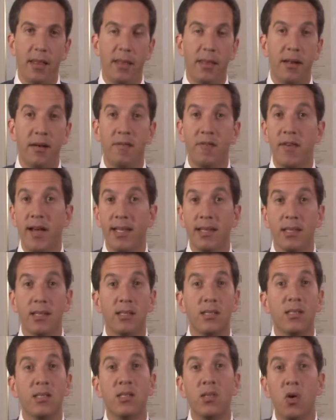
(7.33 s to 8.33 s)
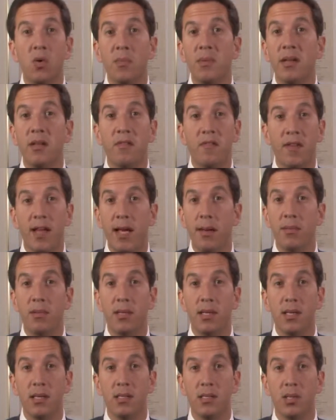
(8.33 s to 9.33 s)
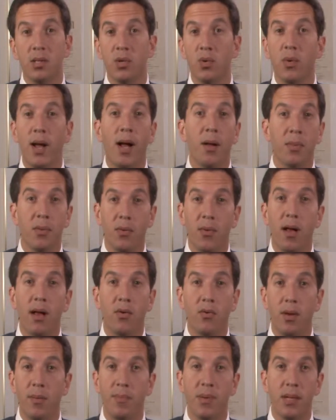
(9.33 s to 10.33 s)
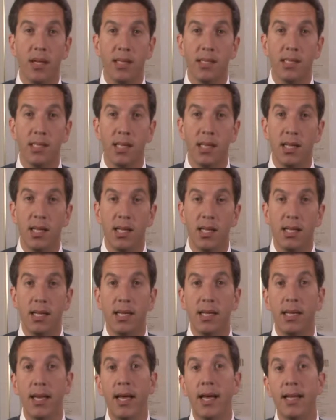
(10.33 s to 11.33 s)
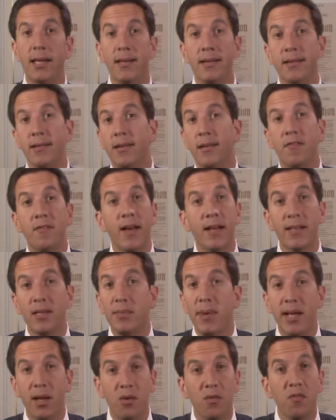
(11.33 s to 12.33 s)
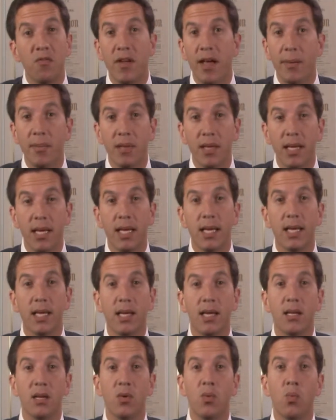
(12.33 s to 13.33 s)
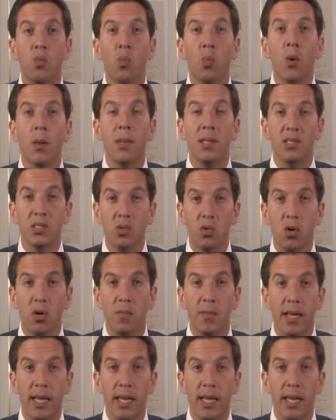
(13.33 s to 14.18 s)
that affected so many families throughout the Rockaway Peninsula and affected my own family. You know, when the storm